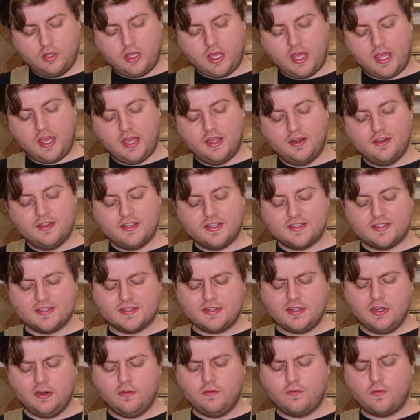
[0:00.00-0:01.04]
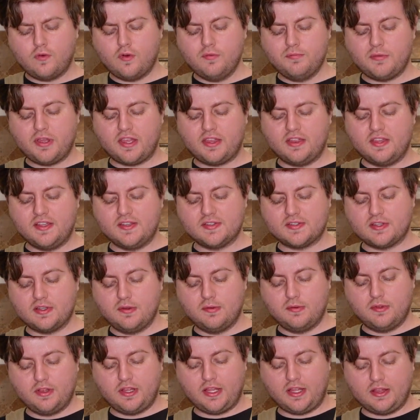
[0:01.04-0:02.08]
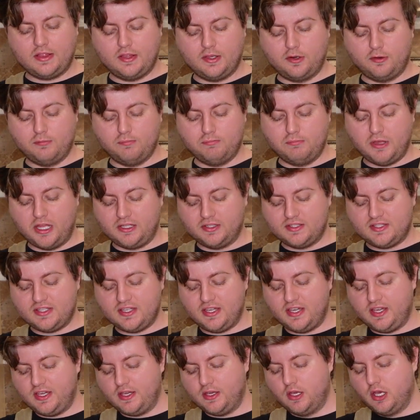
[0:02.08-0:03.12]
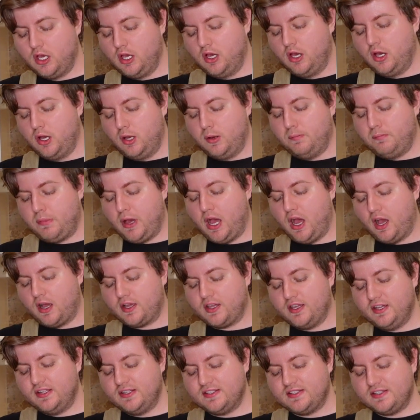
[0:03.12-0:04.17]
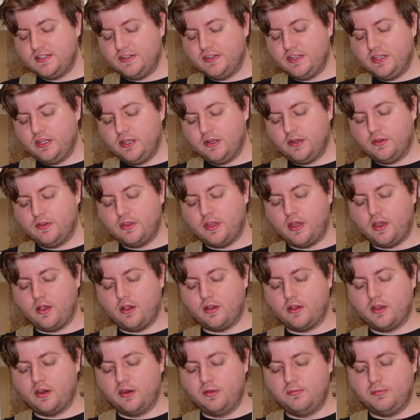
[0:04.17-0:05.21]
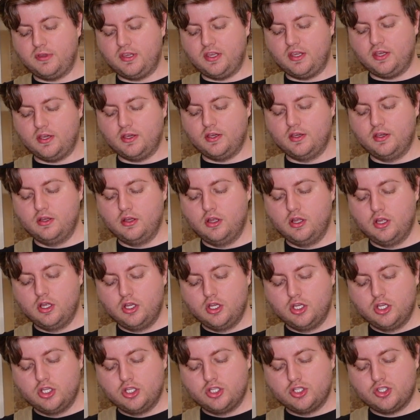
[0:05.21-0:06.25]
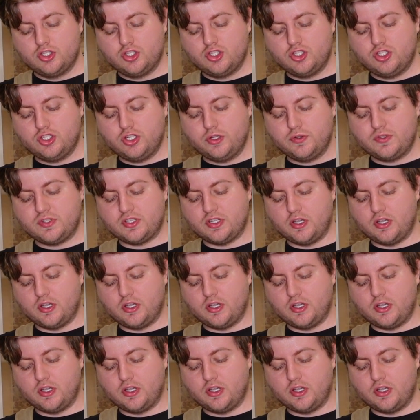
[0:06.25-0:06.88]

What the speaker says: and this is gonna form like these like little melty pockets in here that are gonna be so